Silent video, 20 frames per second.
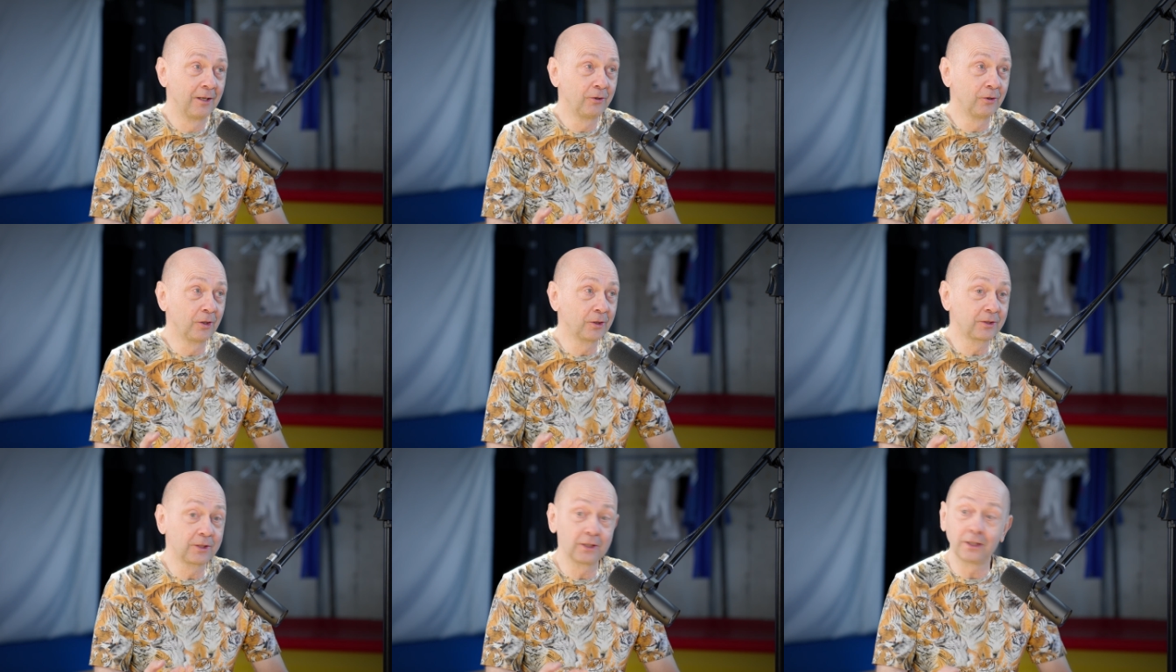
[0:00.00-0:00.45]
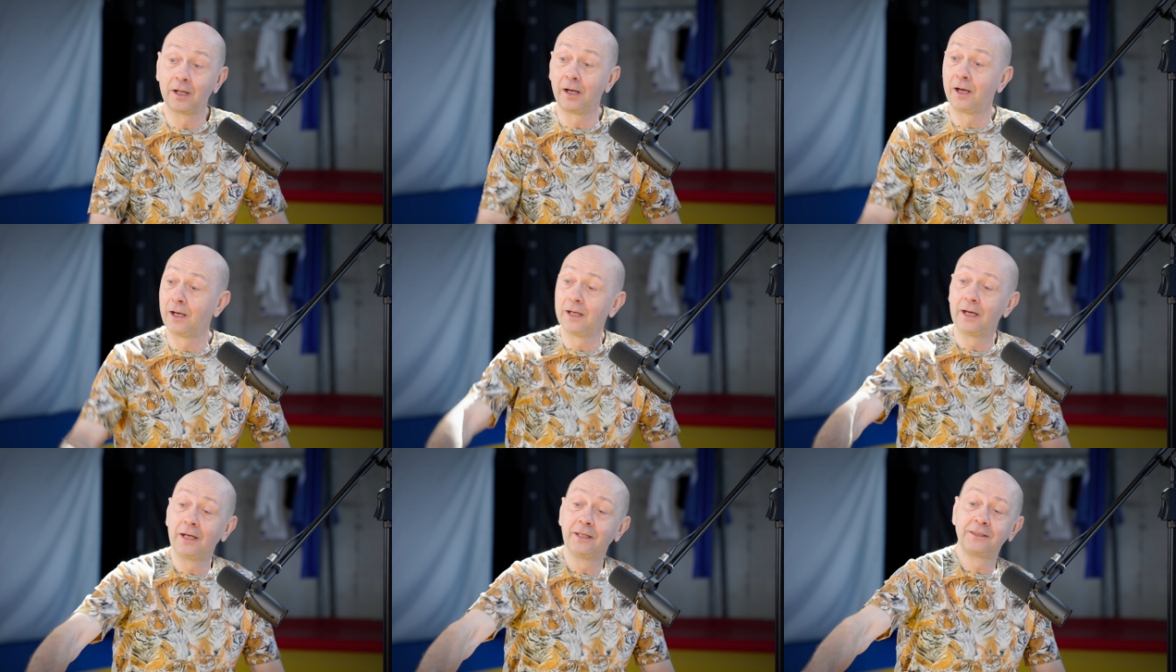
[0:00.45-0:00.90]
Not
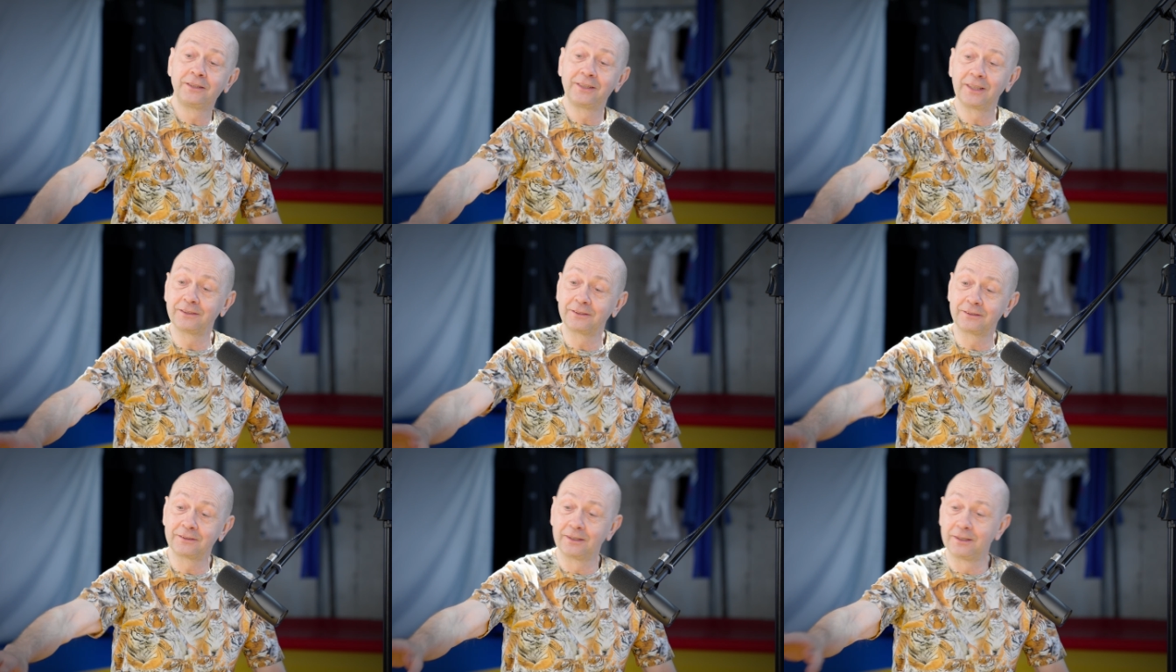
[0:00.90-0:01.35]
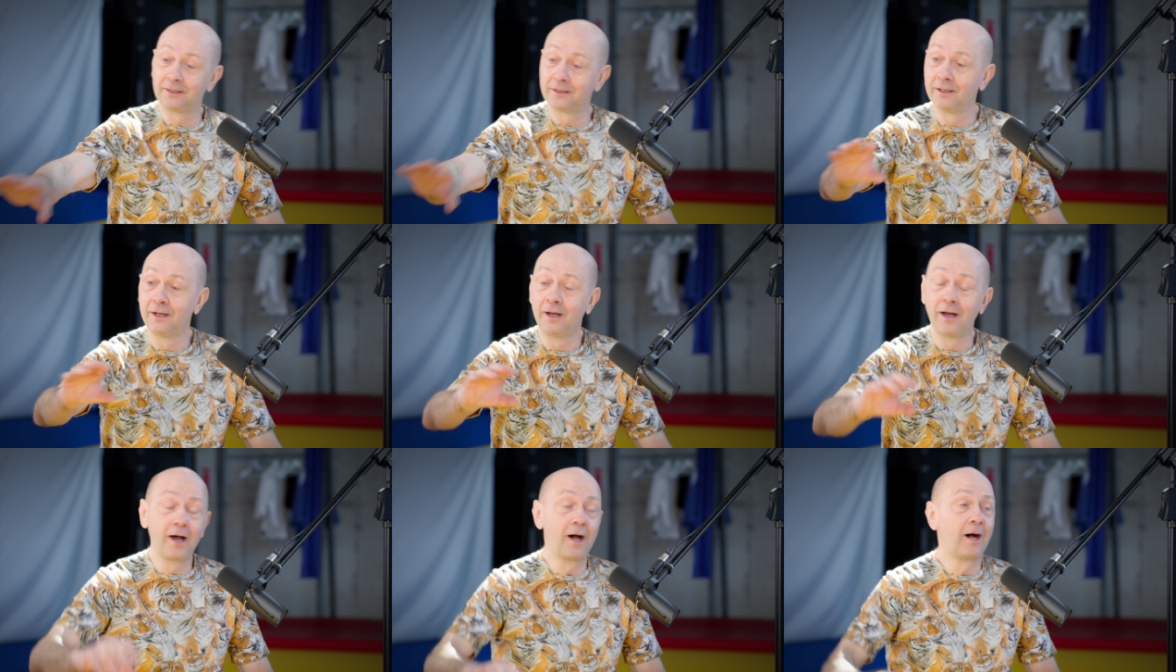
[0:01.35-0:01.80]
ah, just, oh, uh, I
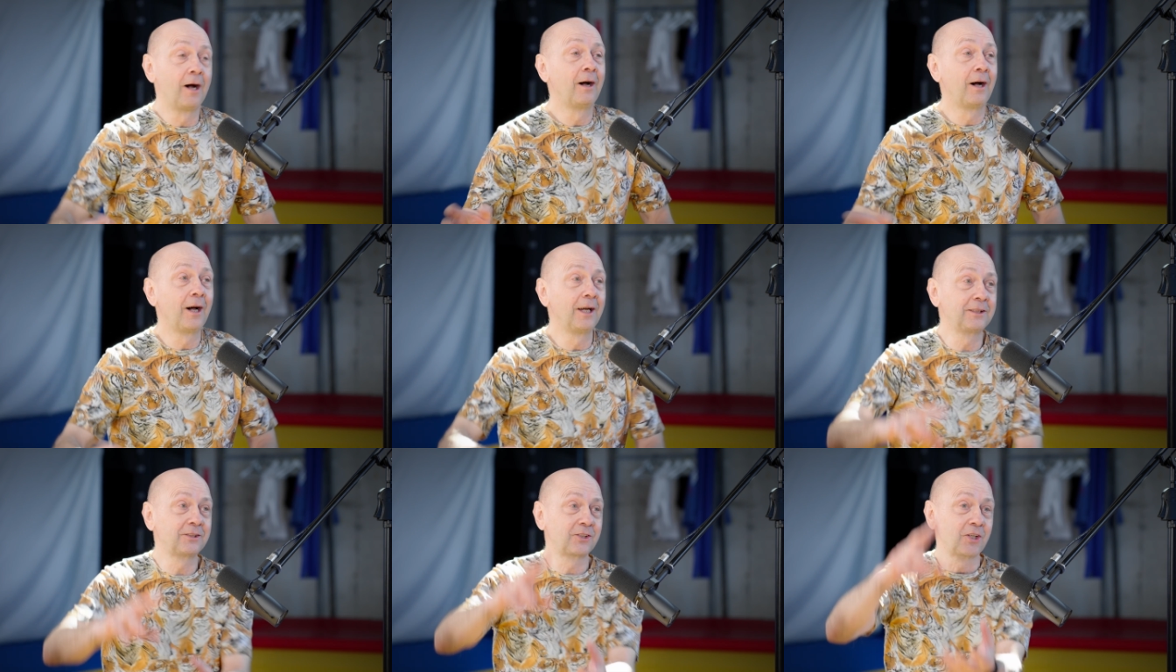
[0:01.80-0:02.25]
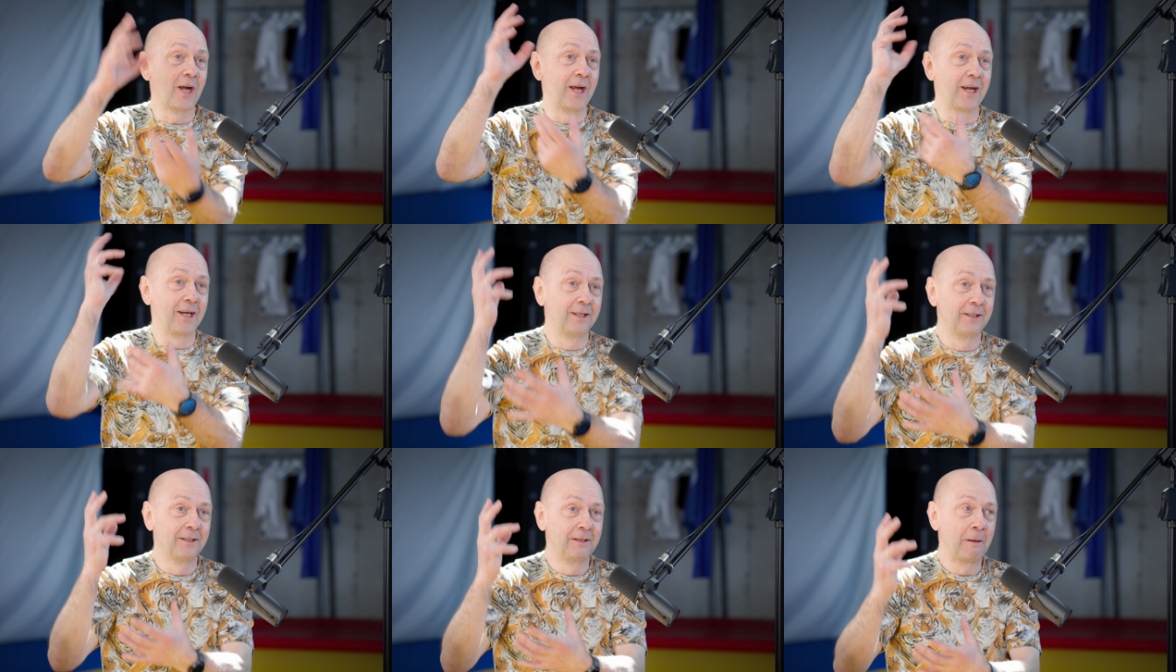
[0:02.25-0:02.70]
just ah I try